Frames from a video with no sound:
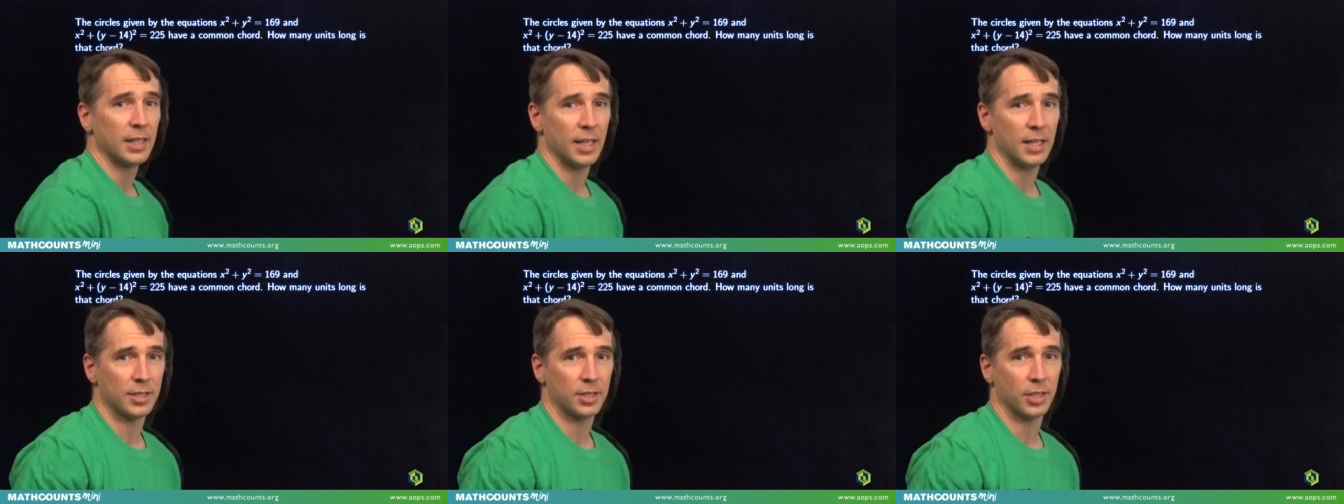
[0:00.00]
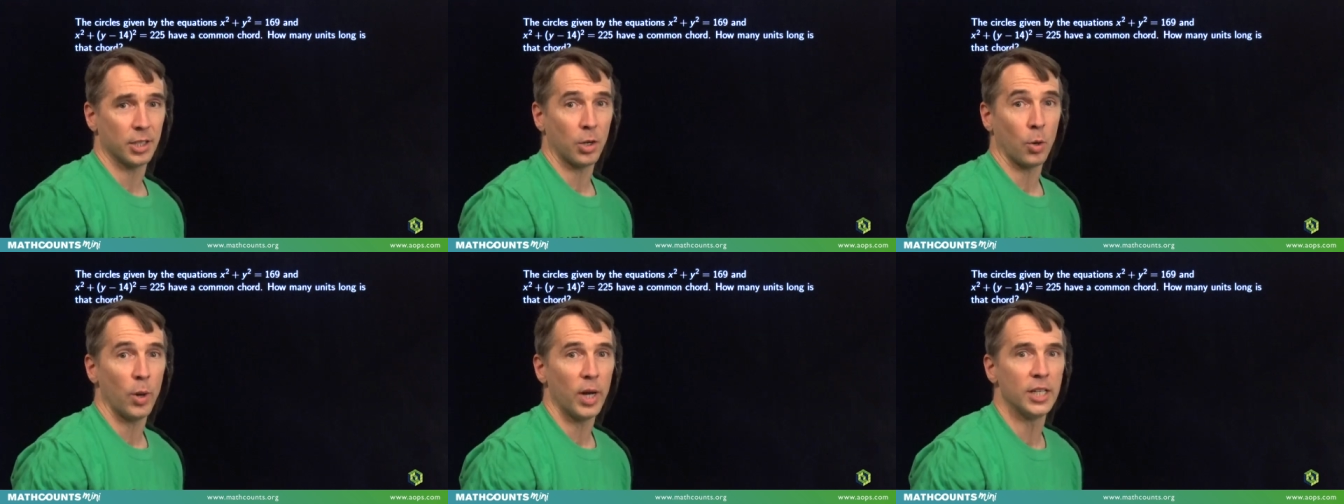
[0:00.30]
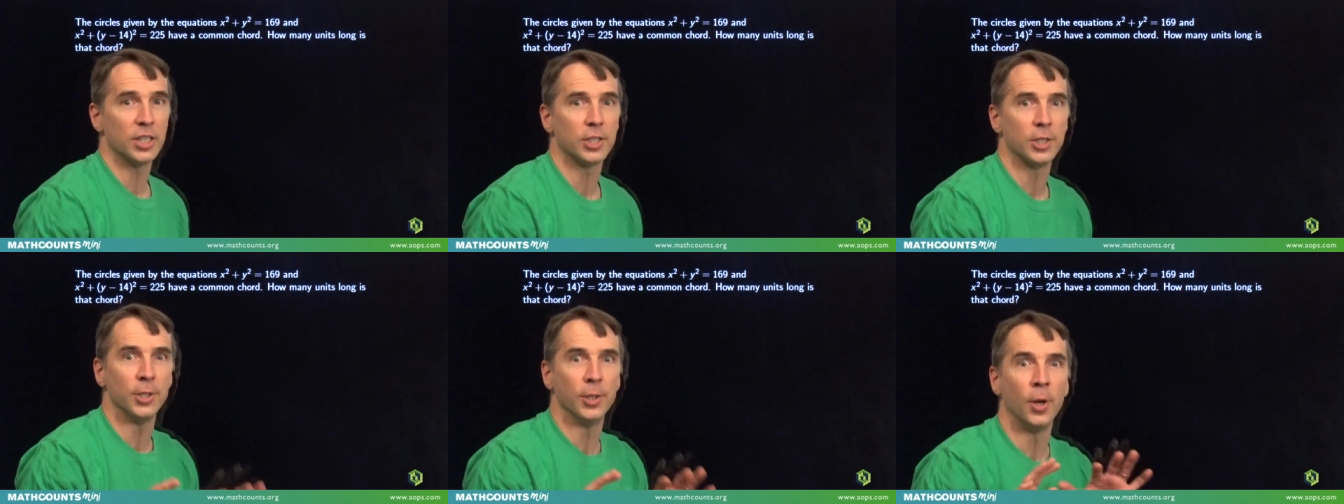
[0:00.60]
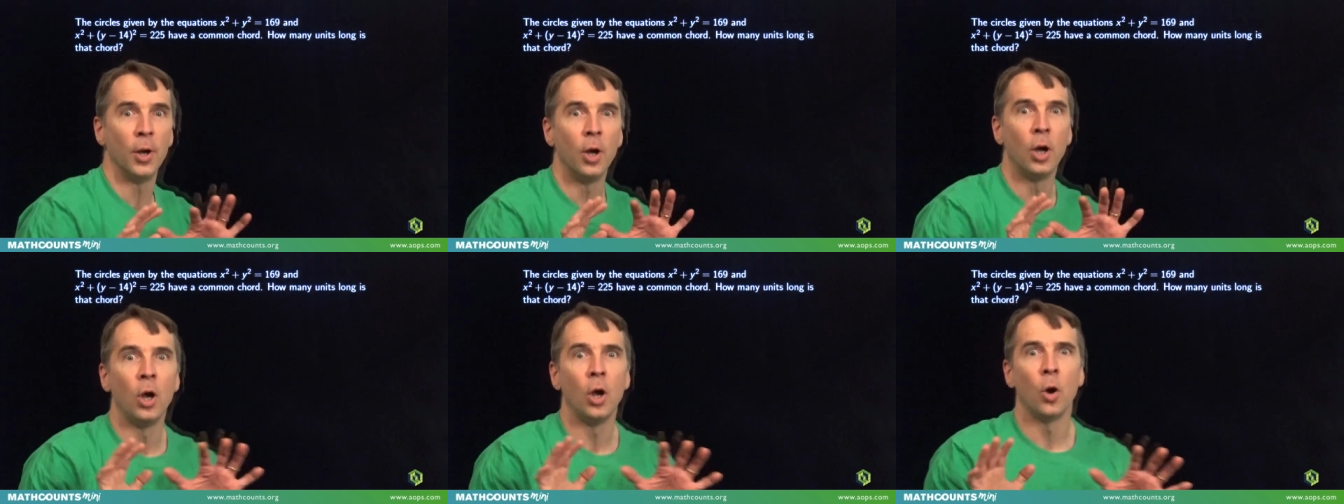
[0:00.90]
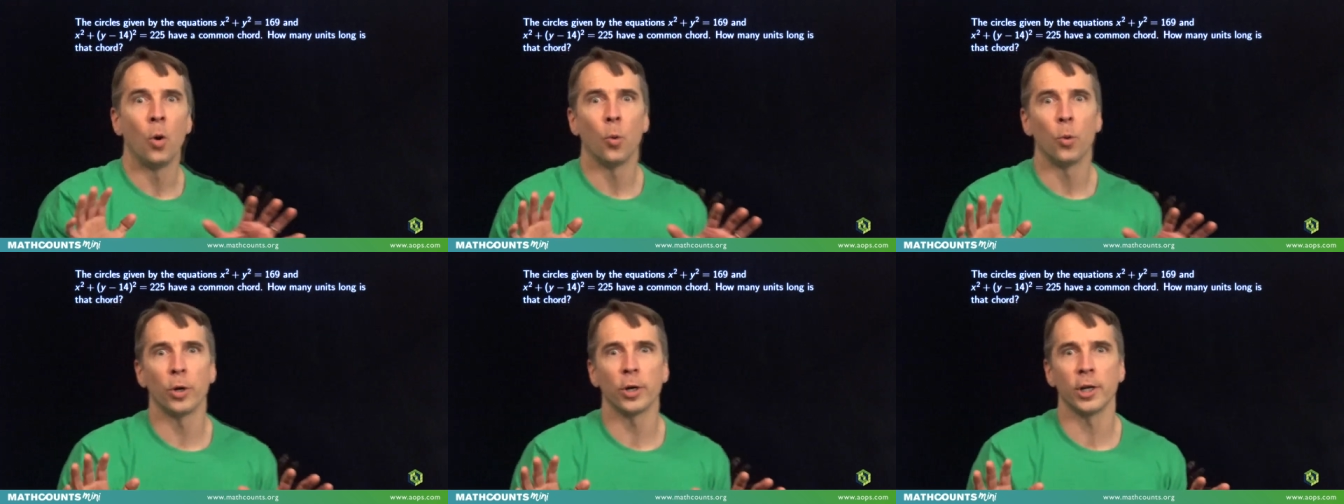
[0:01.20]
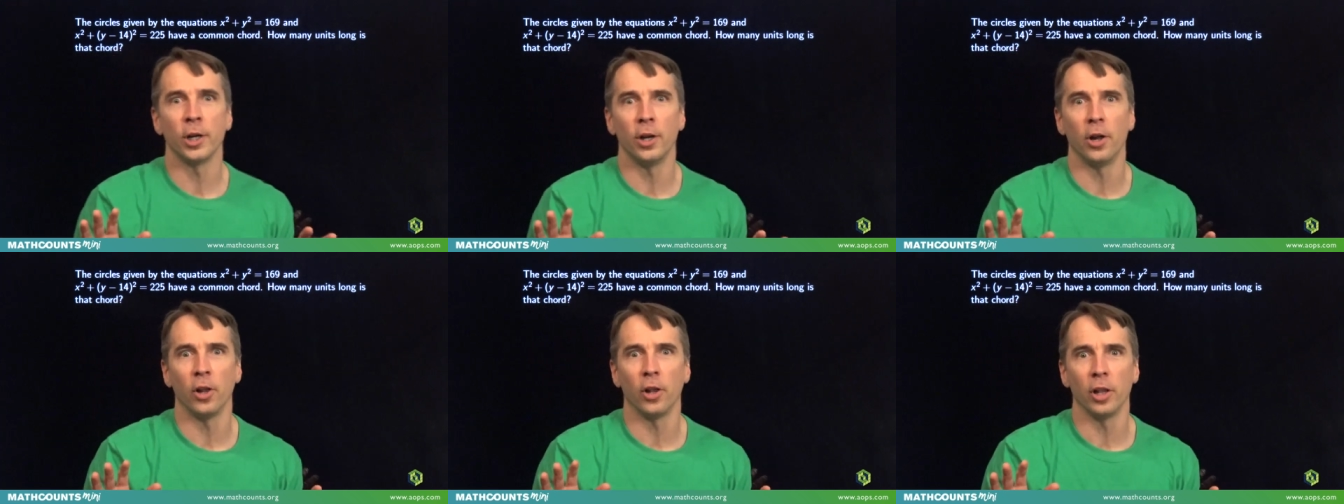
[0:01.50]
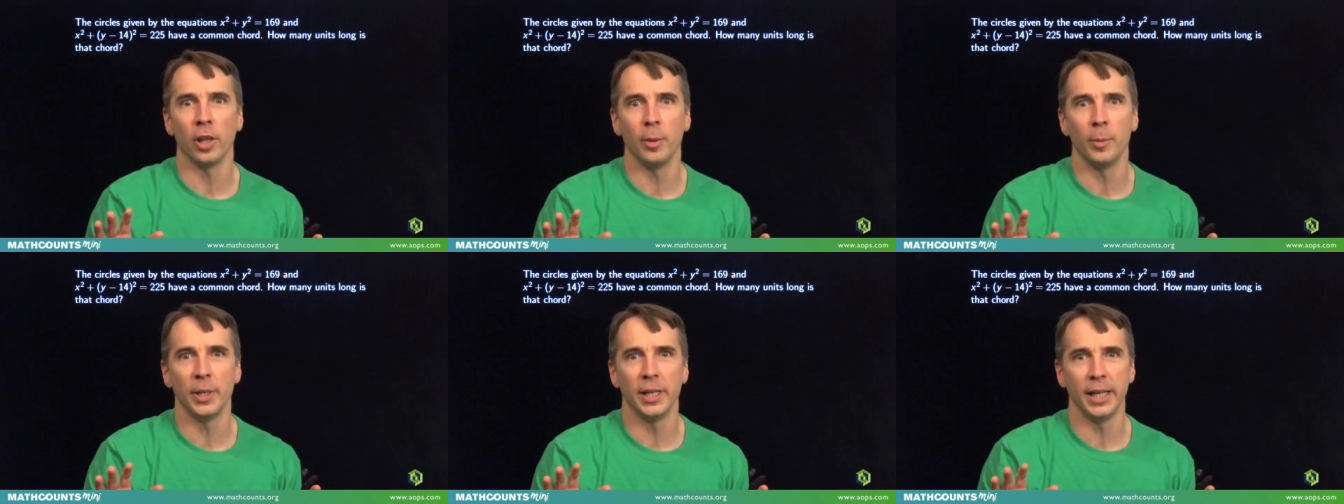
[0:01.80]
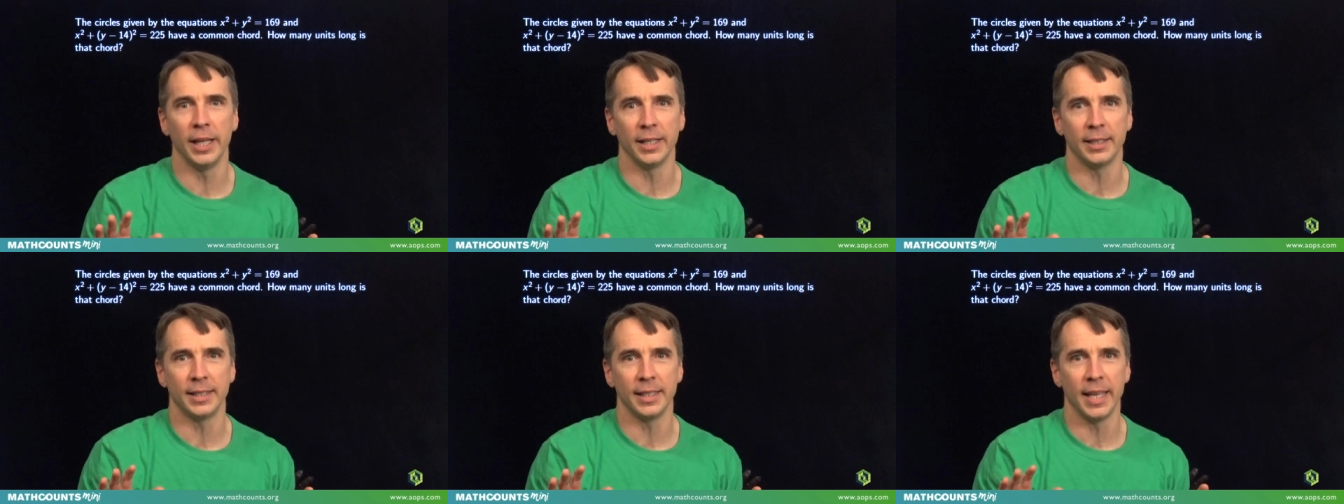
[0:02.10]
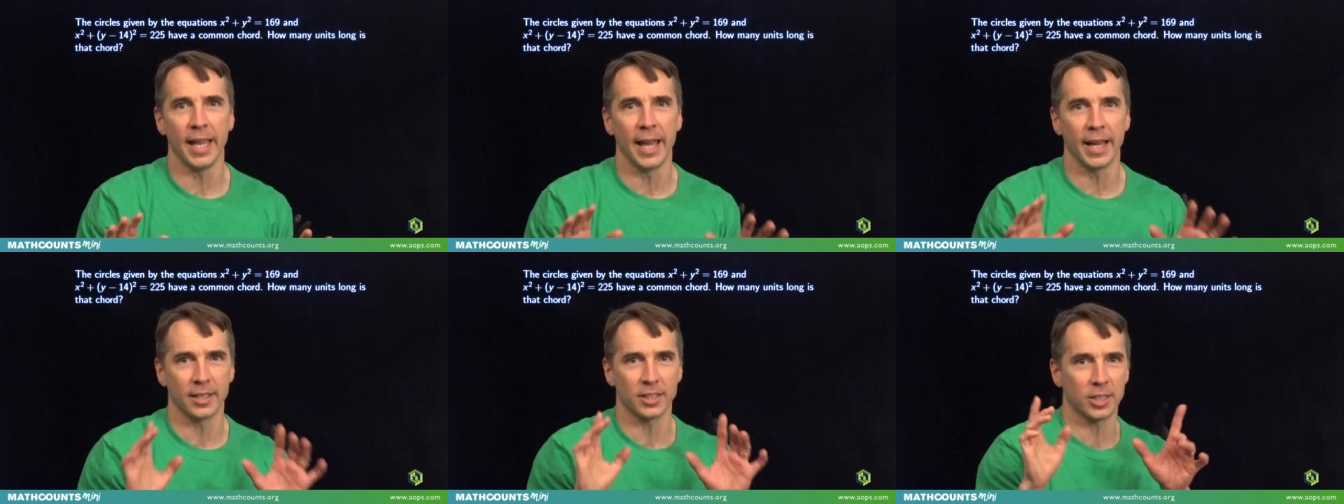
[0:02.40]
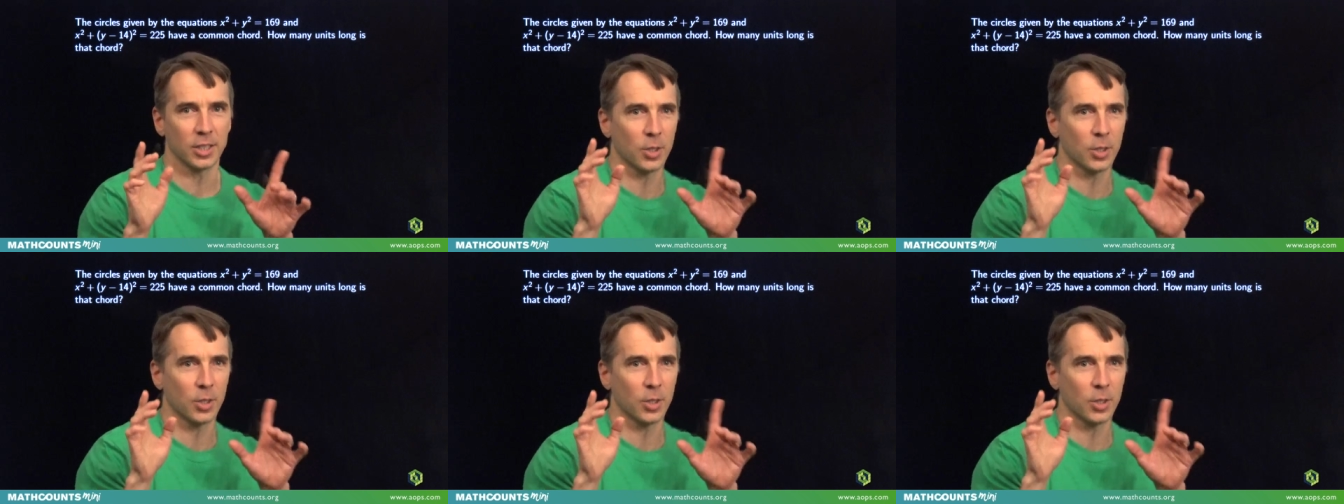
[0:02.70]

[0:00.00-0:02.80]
this equation. We're going to eliminate the x